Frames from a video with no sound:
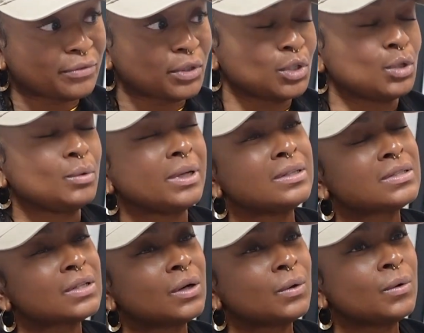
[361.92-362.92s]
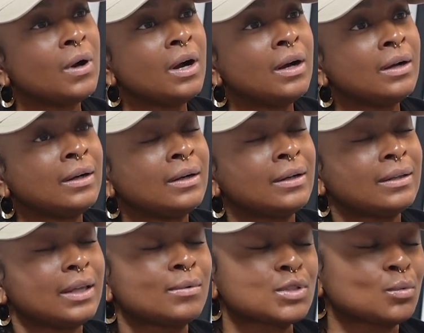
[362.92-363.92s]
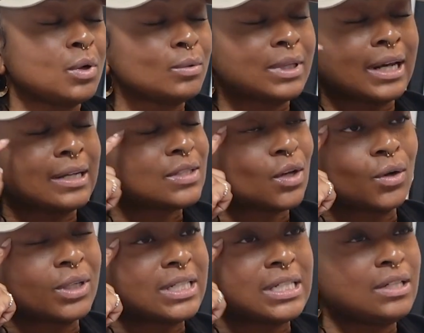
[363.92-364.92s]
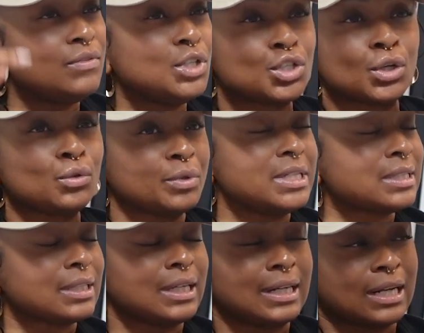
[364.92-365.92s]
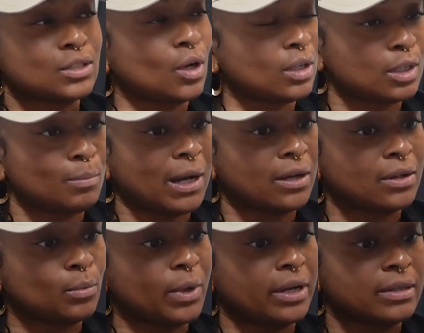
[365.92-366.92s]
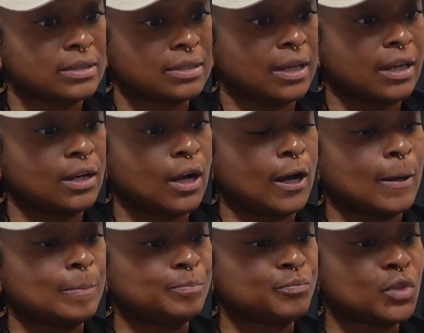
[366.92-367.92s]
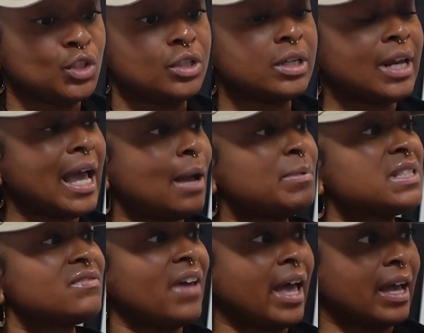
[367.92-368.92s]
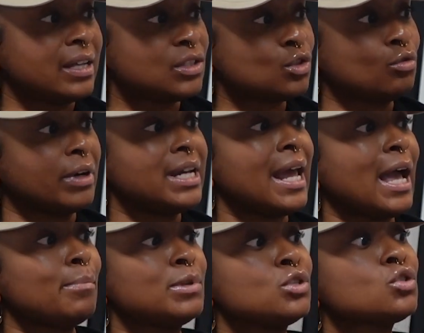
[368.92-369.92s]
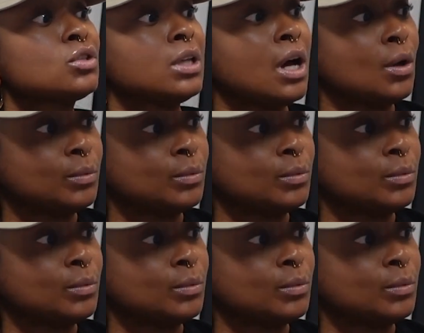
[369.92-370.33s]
for you? And so there was a quote that I saw on a TV show recently, and I talked about it where it said, good happens fast, great happens slow.